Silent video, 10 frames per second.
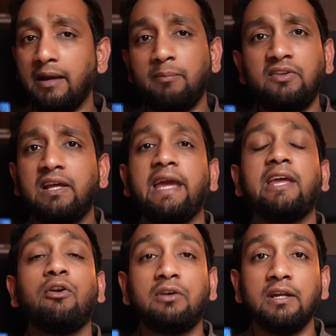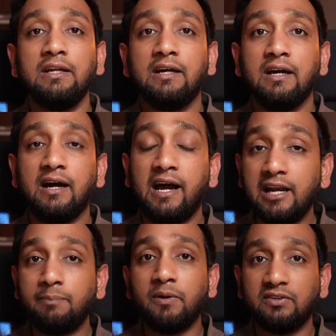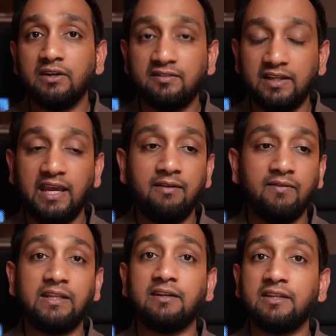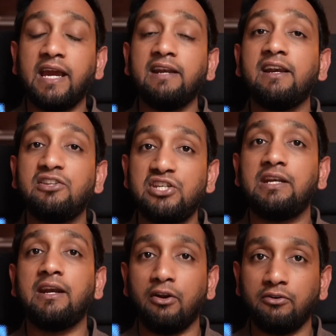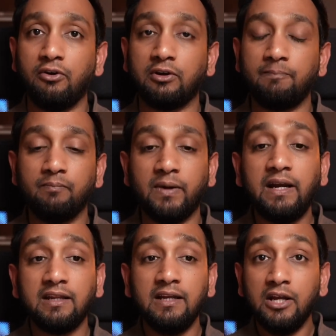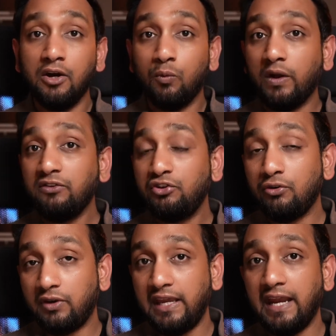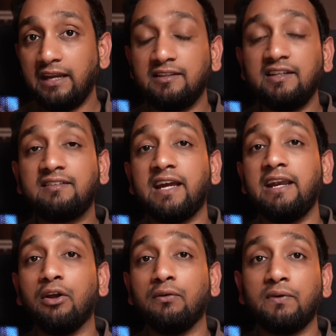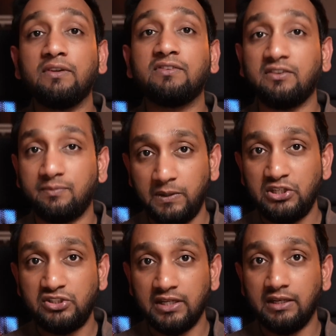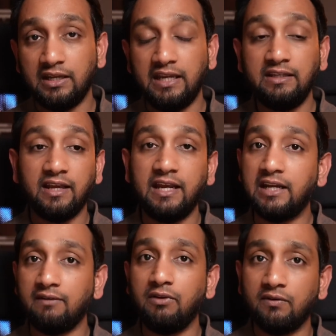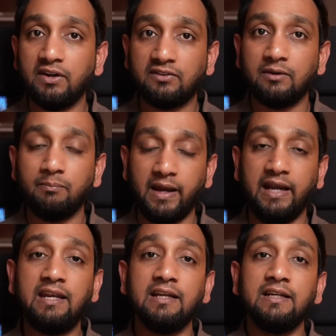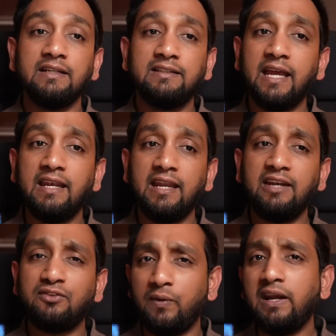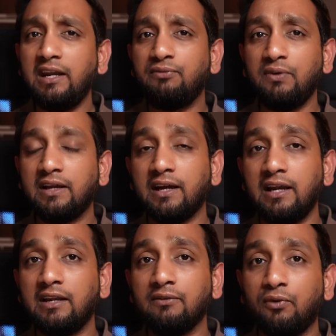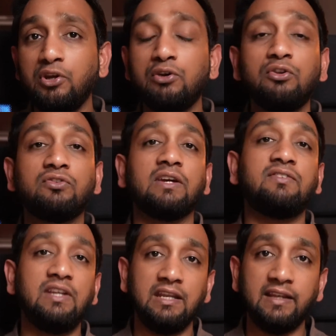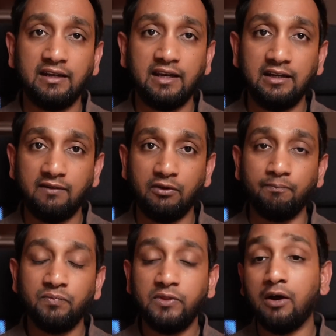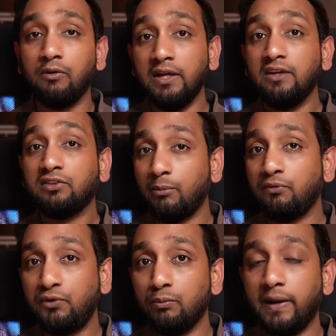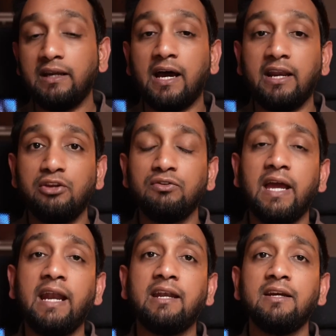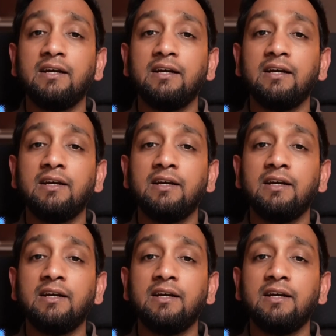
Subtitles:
basically I cannot 100% say whether the candidate cheated or not. But once you create this kind of suspicion in the interviewer's mind, then it's very difficult for you to succeed in that interview. Now, some of you might argue that